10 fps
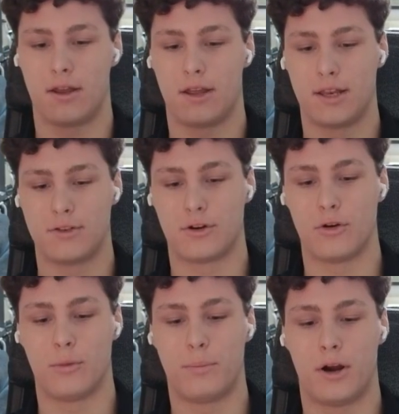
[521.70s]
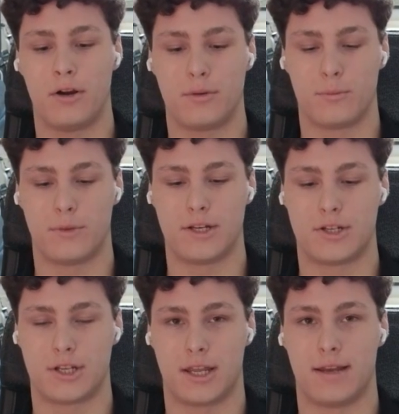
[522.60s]
internal part
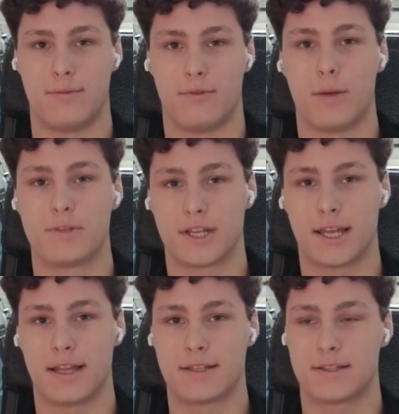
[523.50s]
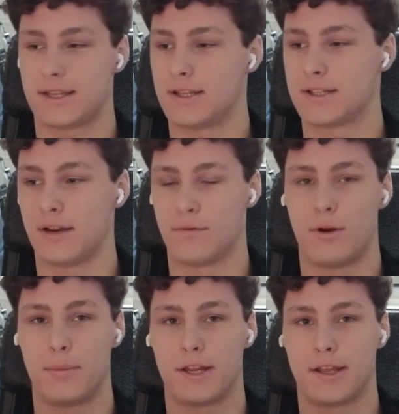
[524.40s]
which it rubs against. Instead of
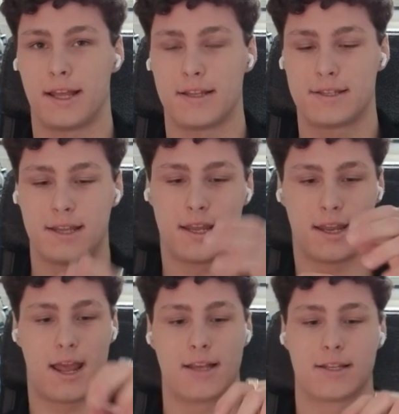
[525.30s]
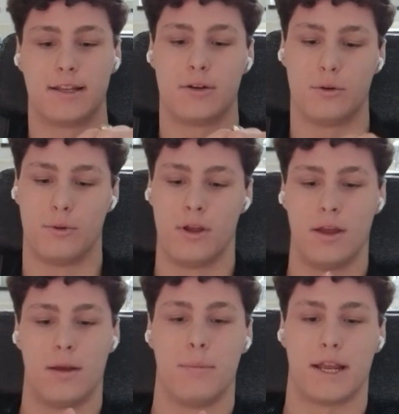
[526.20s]
rubbing against it, it has a little
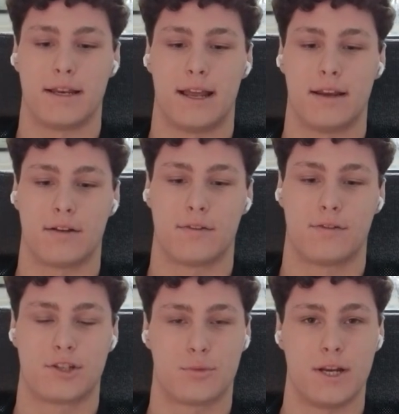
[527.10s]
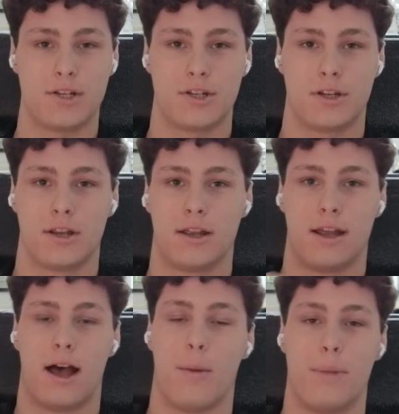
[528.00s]
magnetic switch.
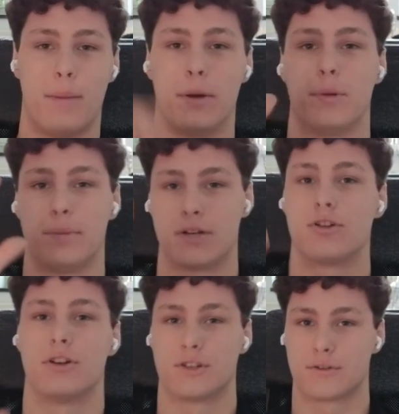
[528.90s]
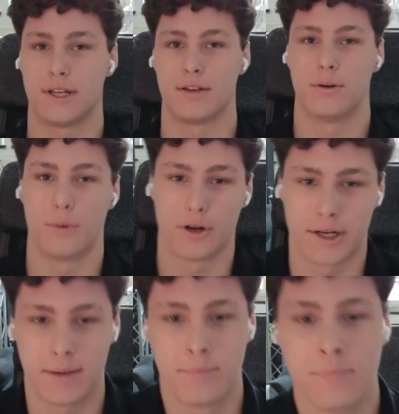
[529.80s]
I'll pop up a picture on the screen, don't
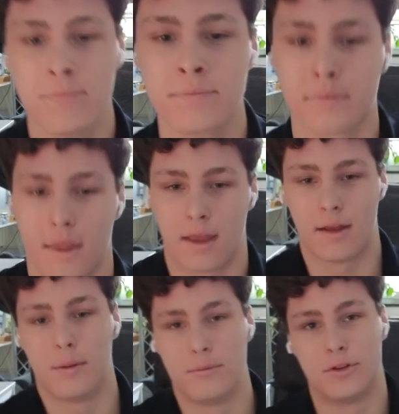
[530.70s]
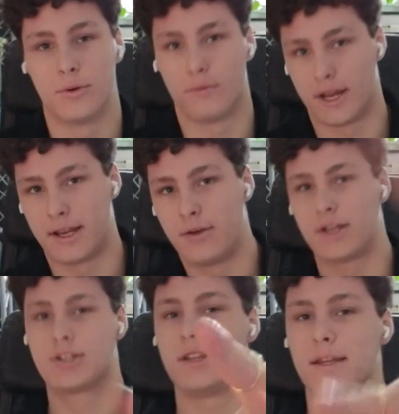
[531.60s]
worry. Do it right now,
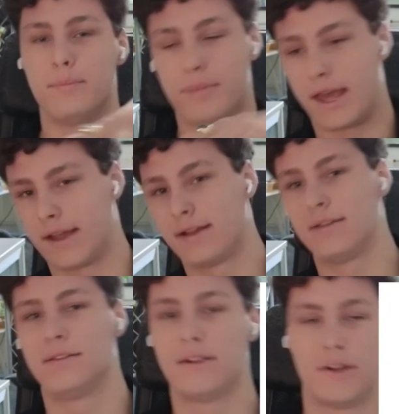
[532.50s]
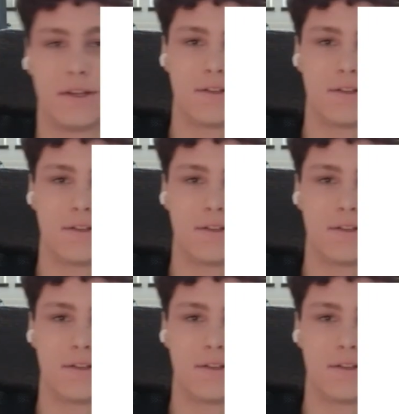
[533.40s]
actually. Bang, there you can